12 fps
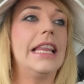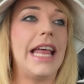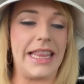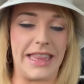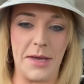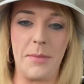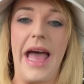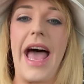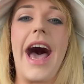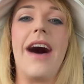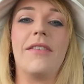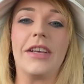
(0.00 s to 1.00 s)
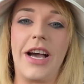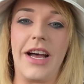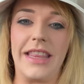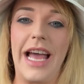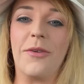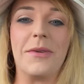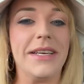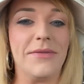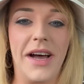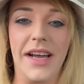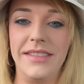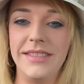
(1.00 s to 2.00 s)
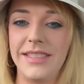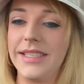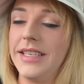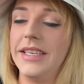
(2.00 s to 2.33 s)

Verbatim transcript: let them have and got that refund.